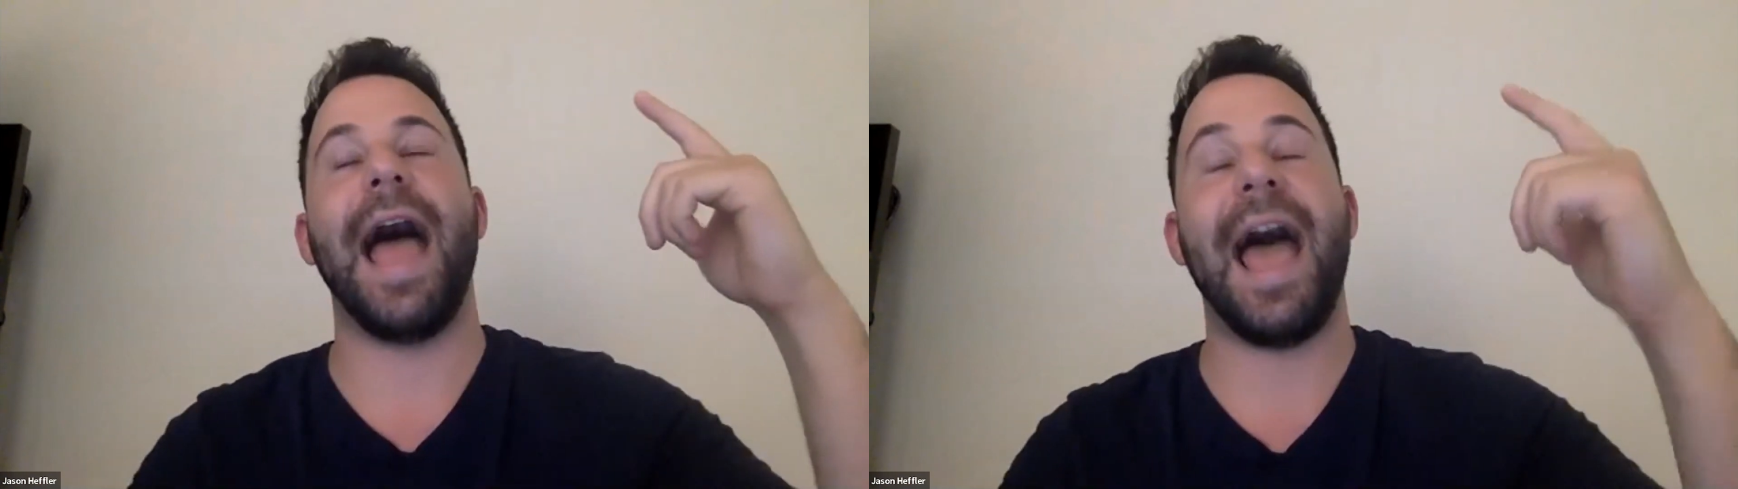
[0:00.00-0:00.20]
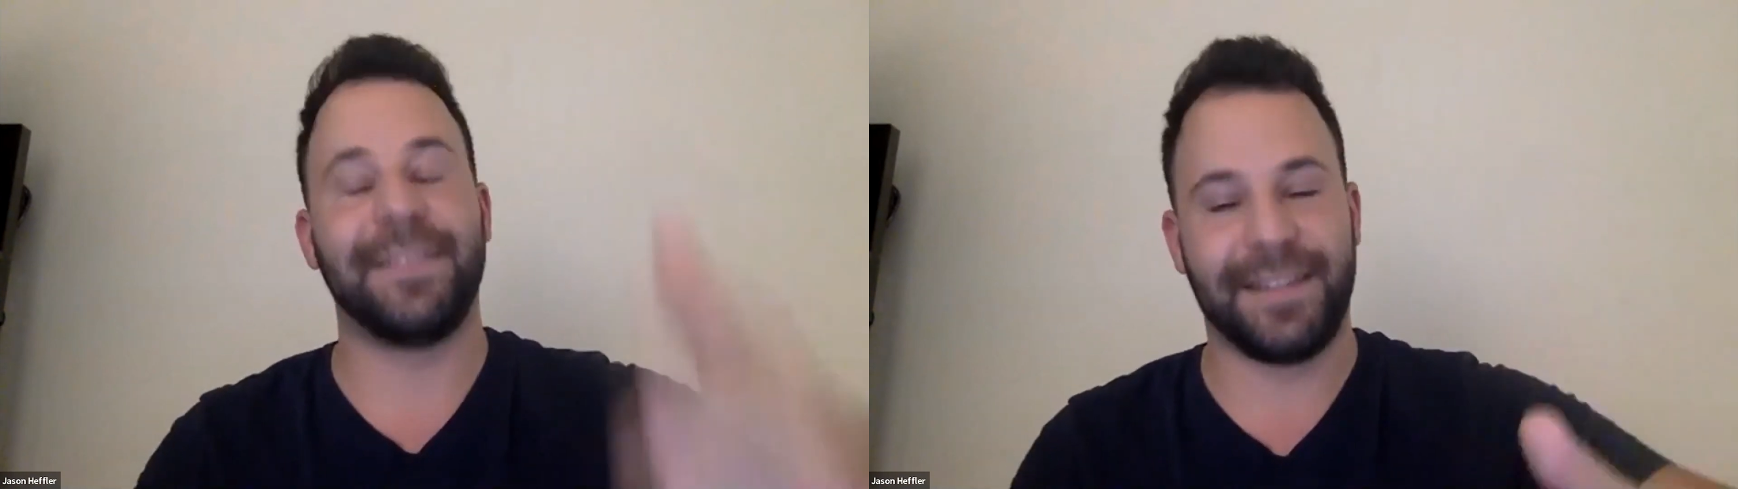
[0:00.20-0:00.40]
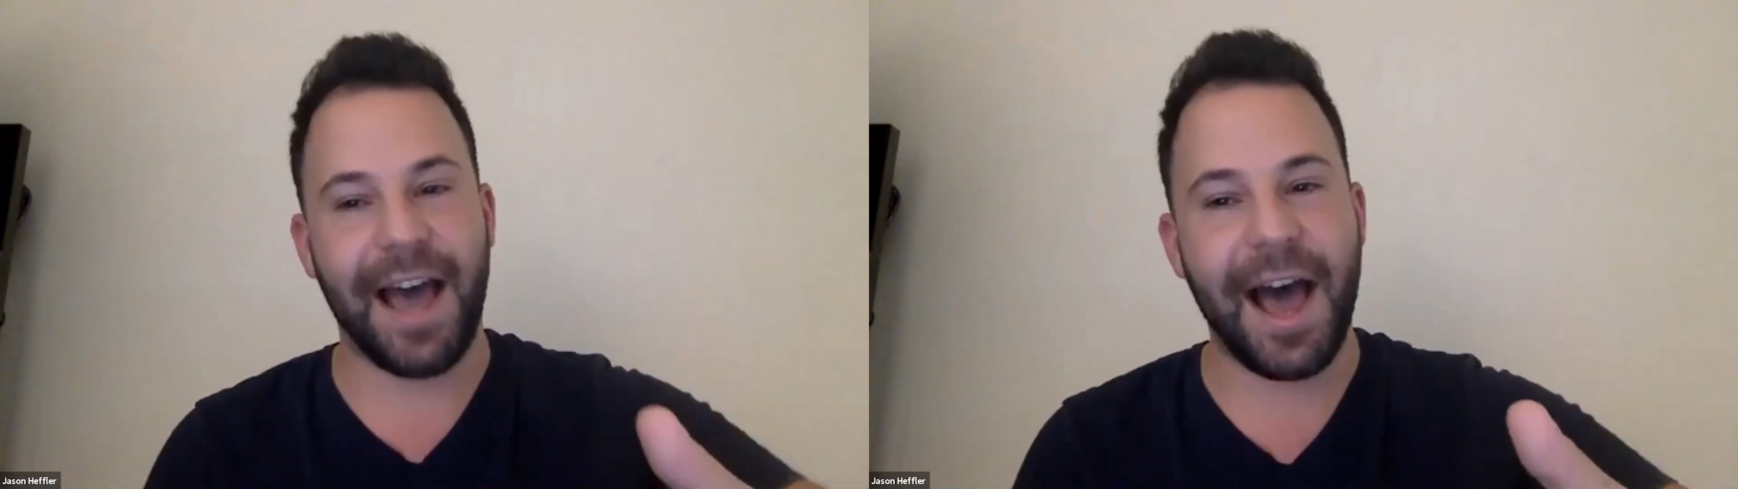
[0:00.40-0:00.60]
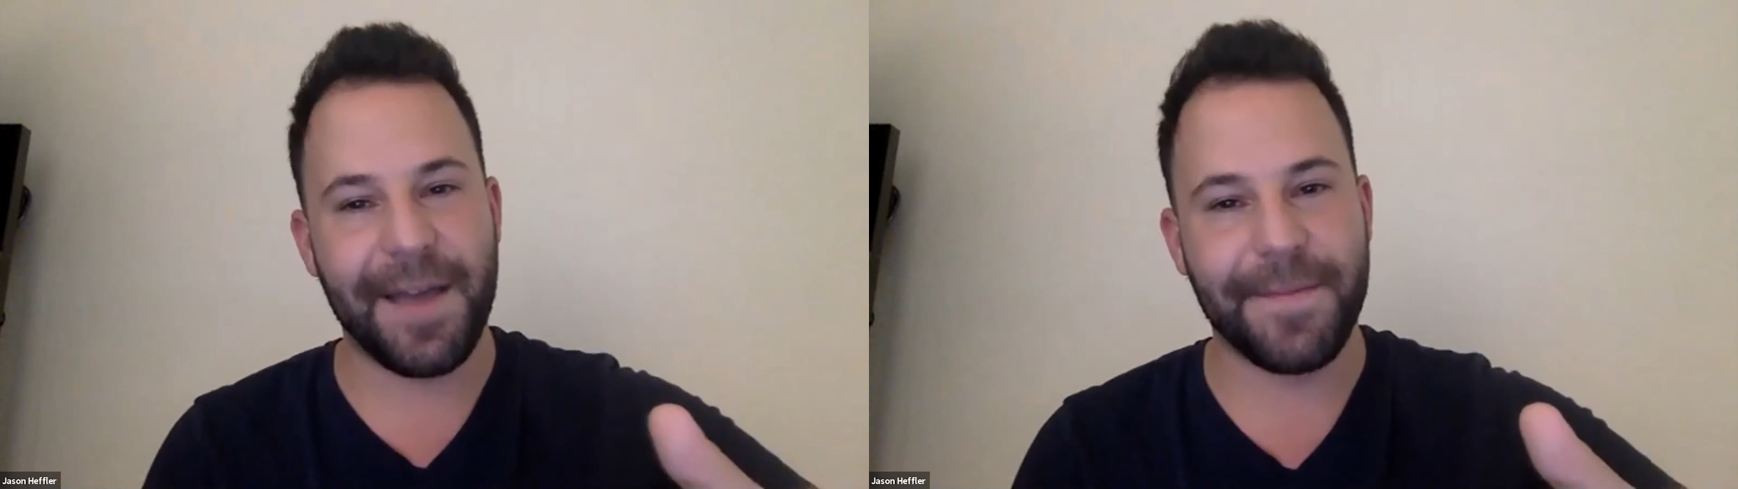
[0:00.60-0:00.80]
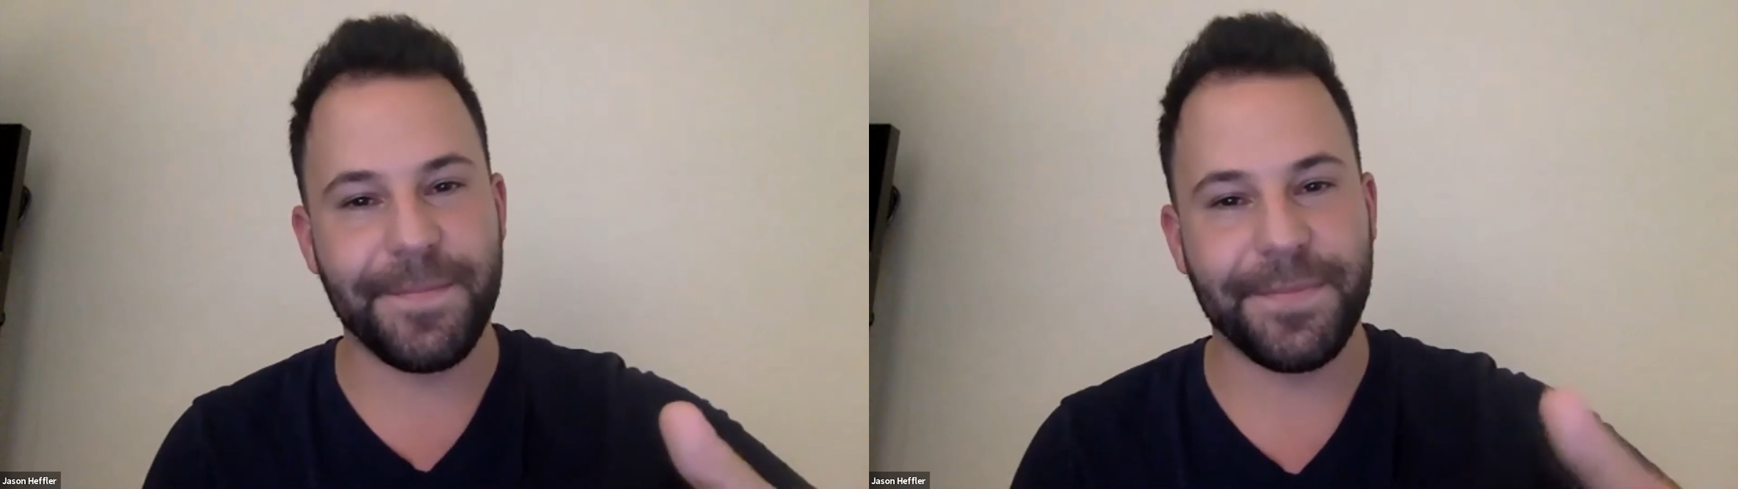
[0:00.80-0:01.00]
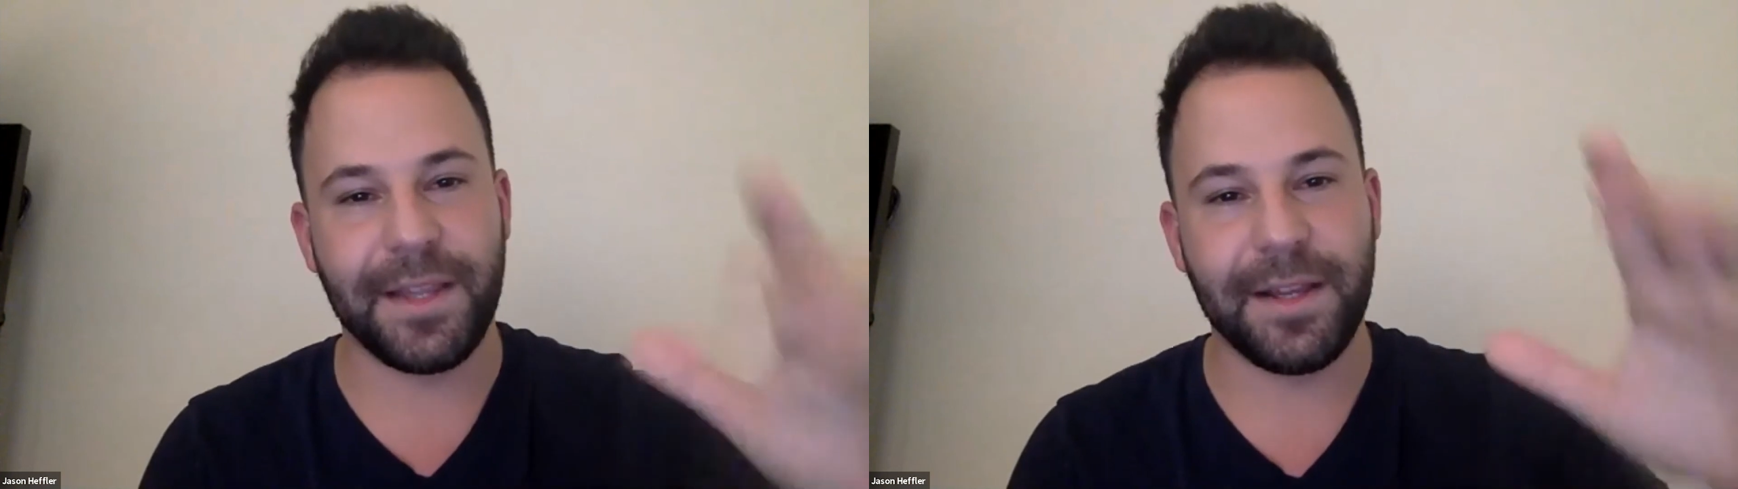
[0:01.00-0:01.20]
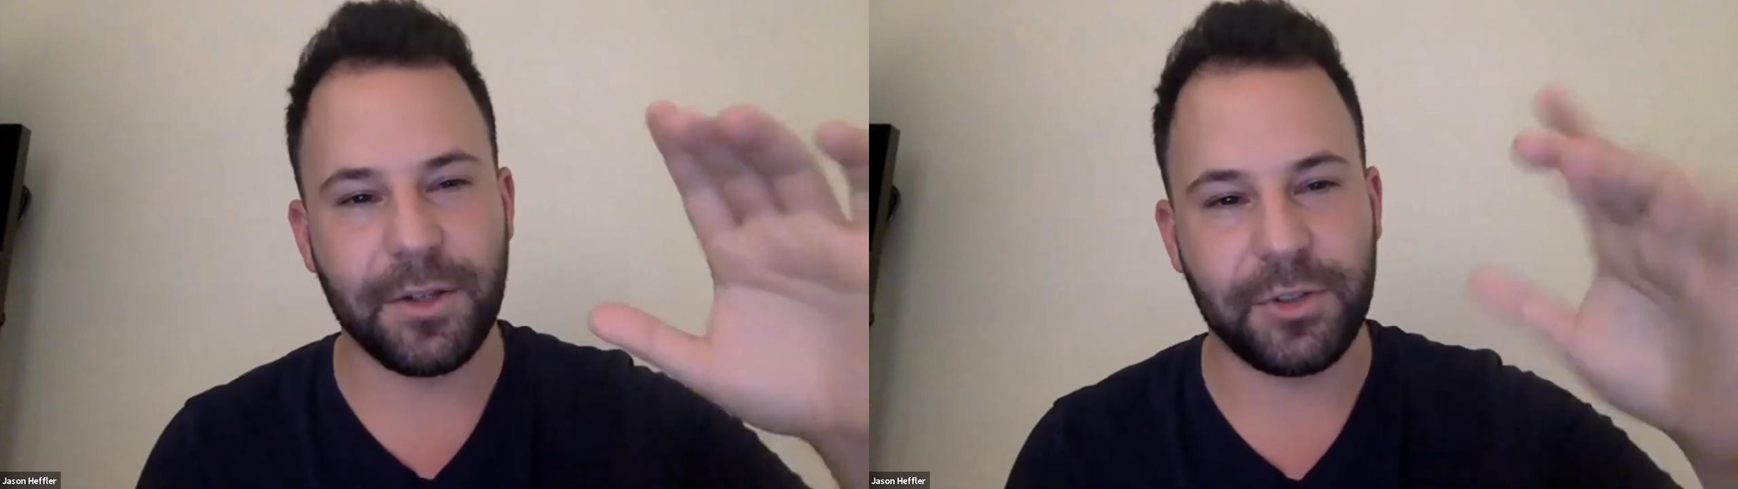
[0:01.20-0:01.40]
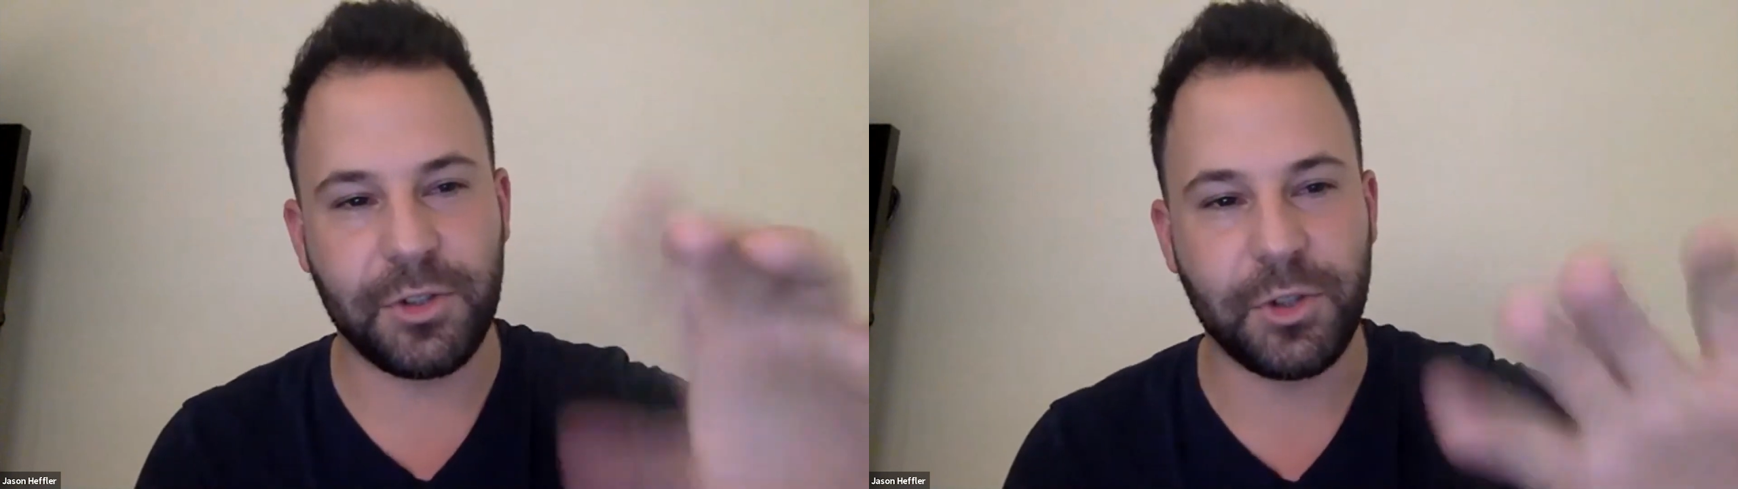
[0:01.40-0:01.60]
At the time,
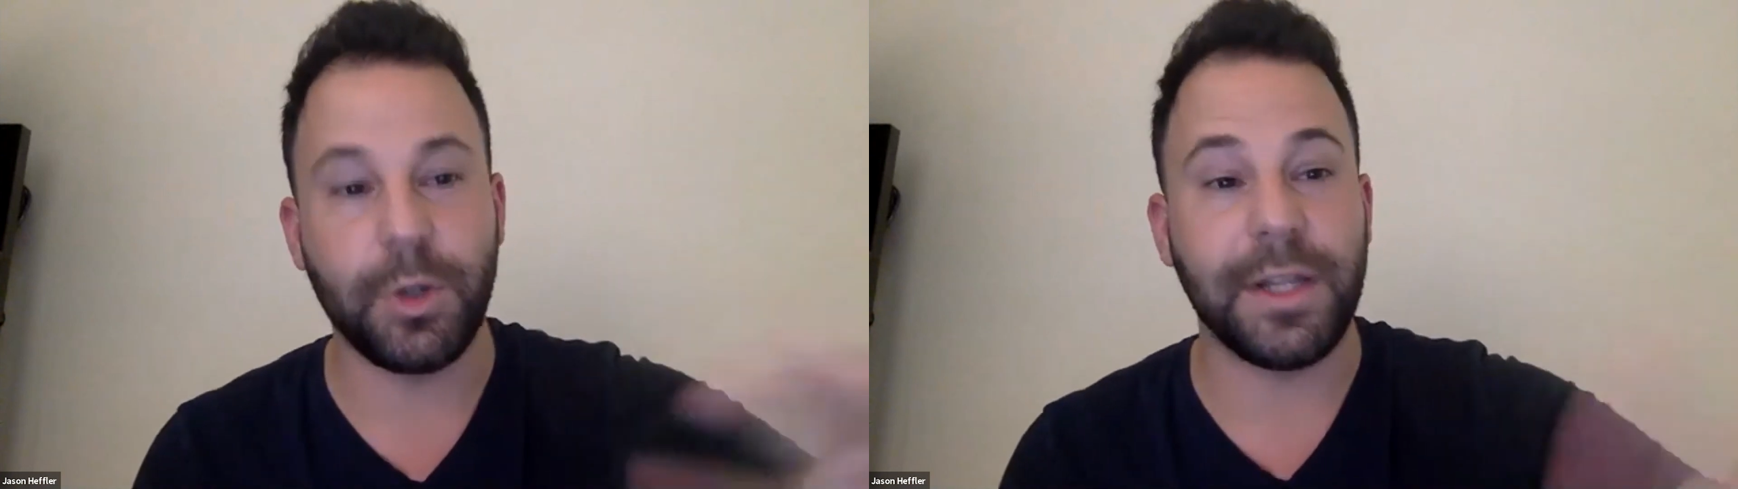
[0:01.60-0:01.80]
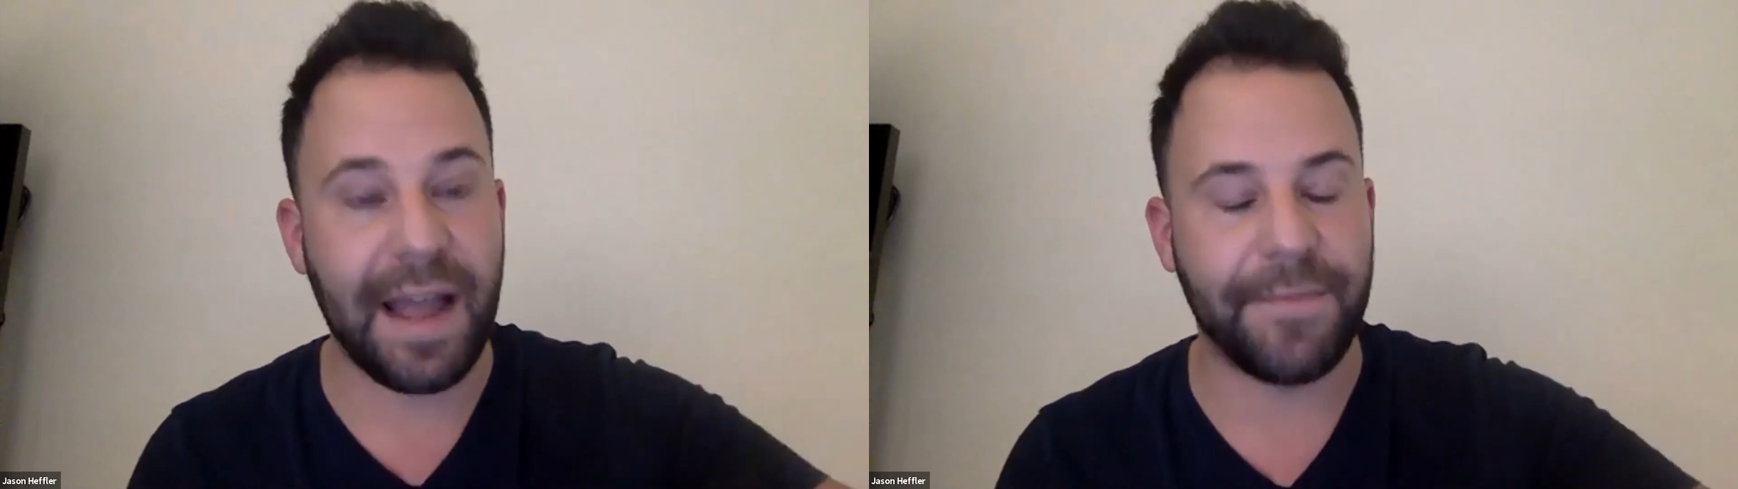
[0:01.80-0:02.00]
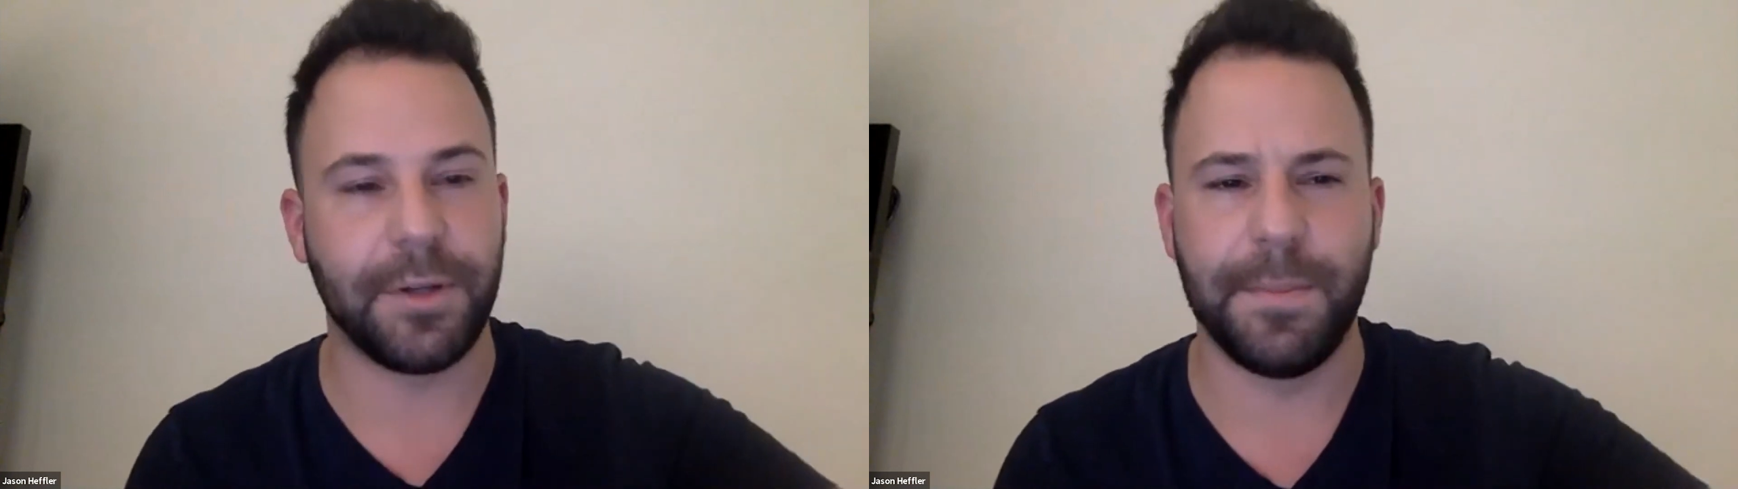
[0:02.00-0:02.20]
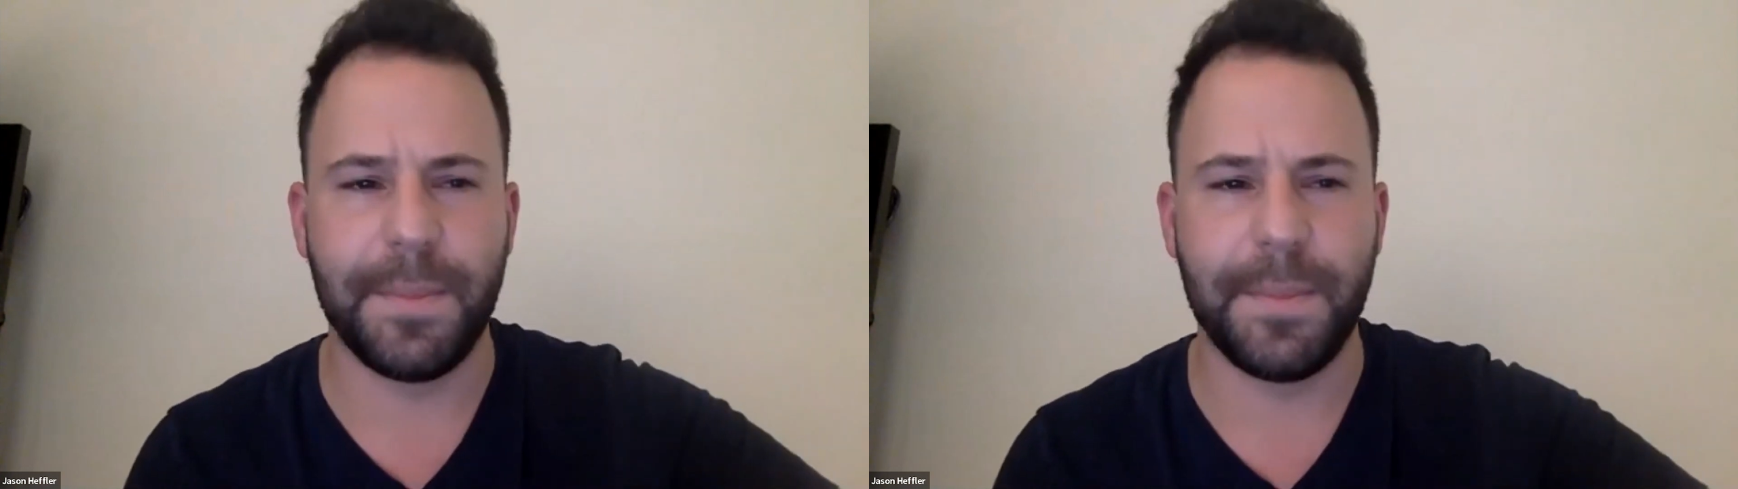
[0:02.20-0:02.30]
shortly after,